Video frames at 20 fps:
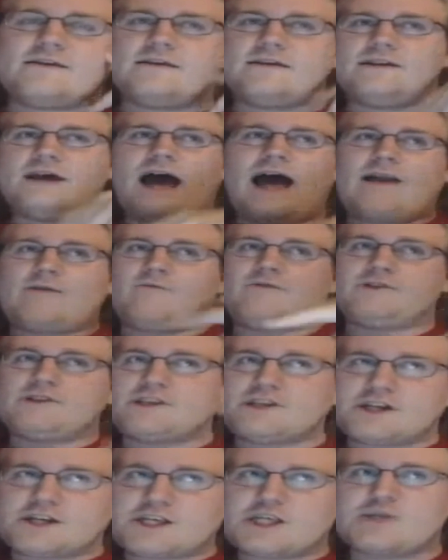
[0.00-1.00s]
The dot
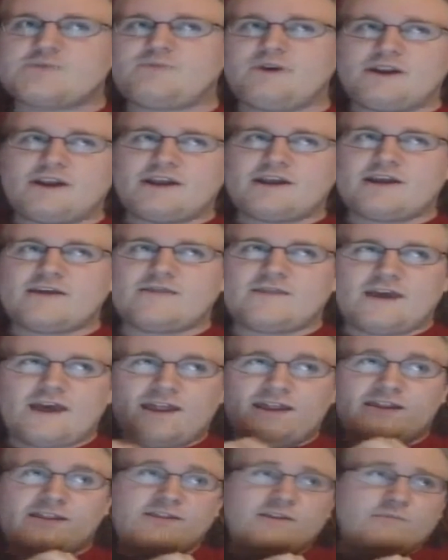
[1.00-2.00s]
wasn't just spinning and
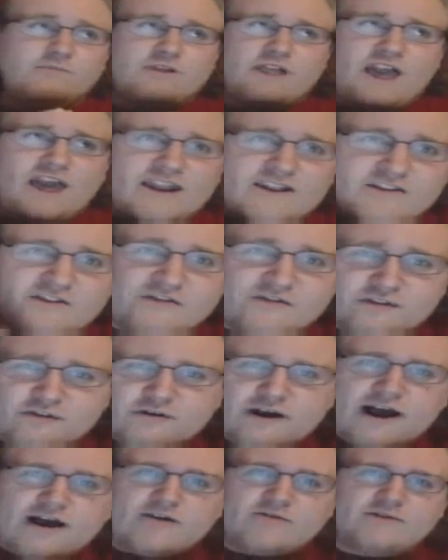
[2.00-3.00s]
then the planets
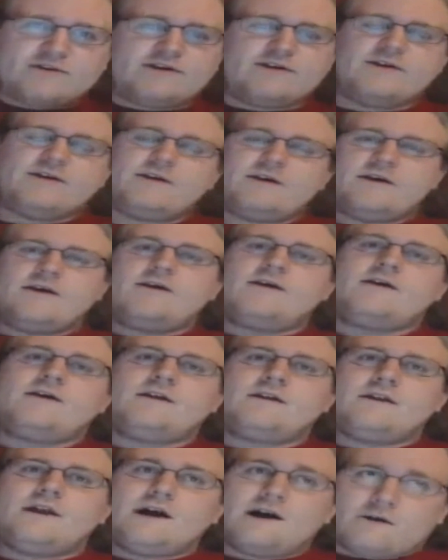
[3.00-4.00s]
flew out.
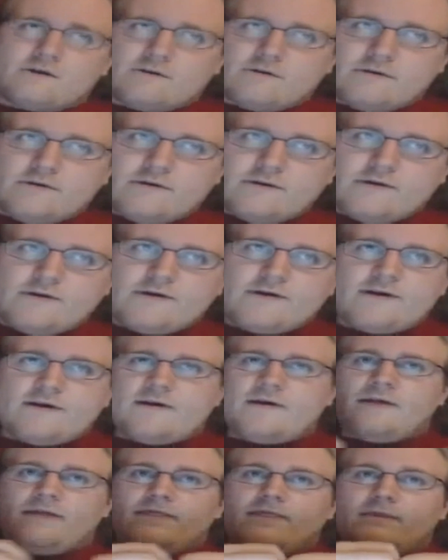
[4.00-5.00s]
No.
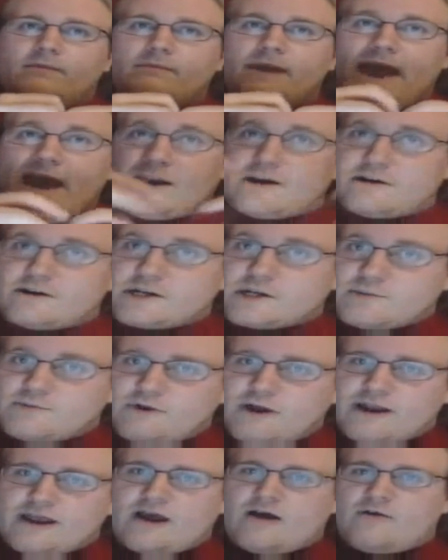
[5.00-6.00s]
The matter
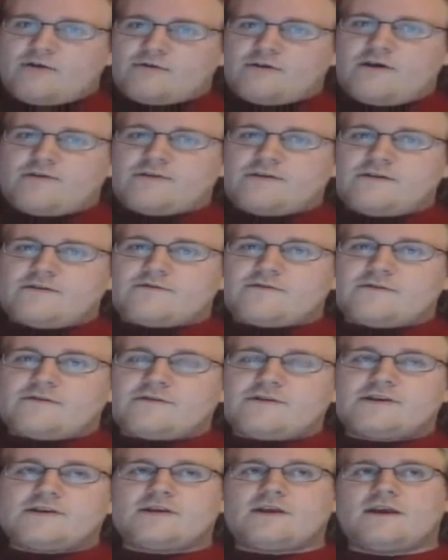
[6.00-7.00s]
spread out throughout the
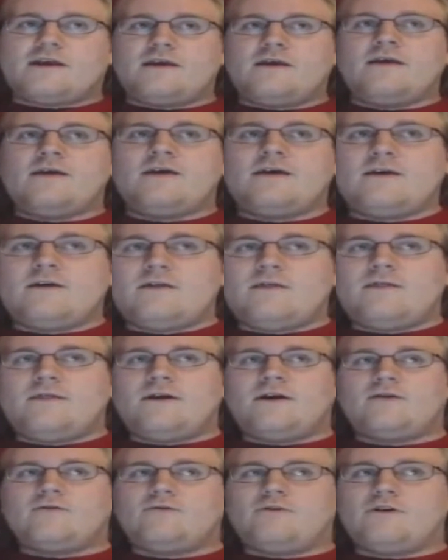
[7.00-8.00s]
universe.
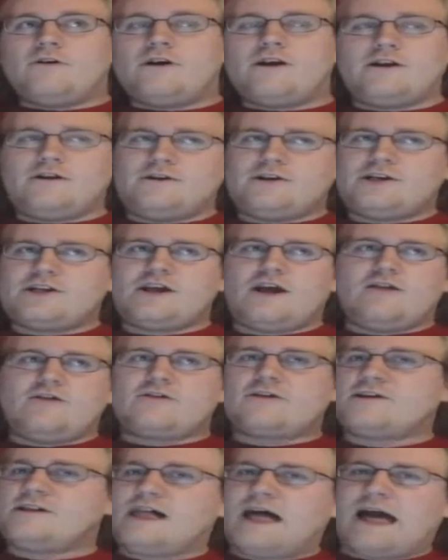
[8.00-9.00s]
There were
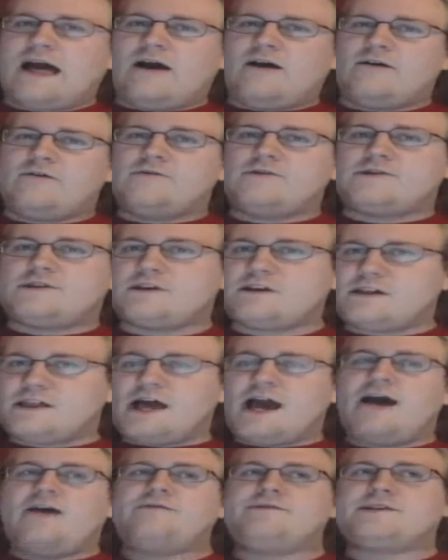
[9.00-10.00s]
interstellar clouds, the
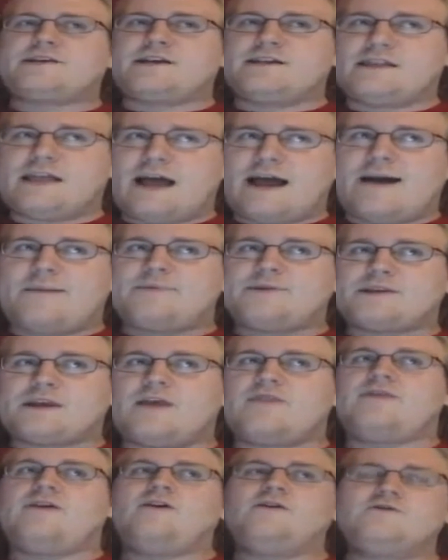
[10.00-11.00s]
clouds
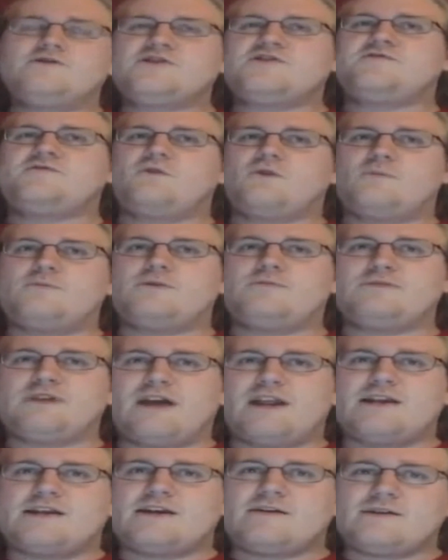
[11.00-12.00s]
collapsed, and those formed the
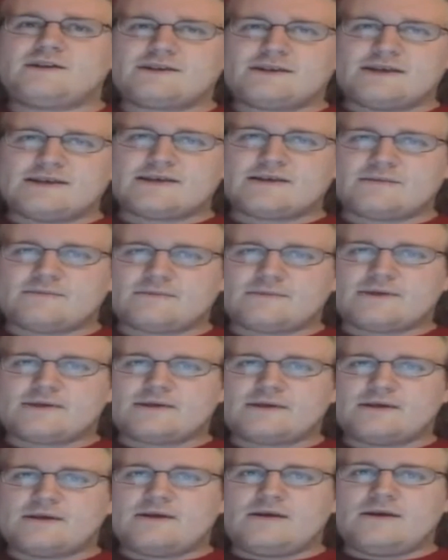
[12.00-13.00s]
planetary
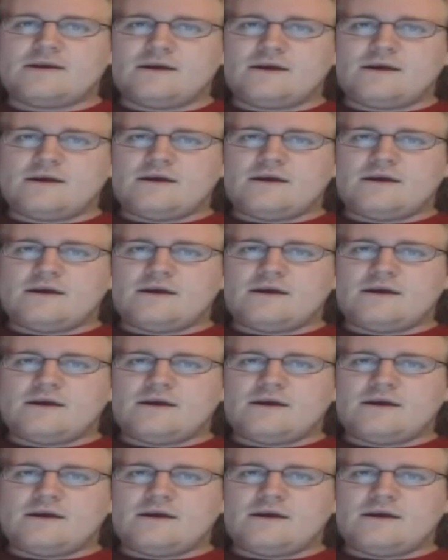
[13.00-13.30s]
systems.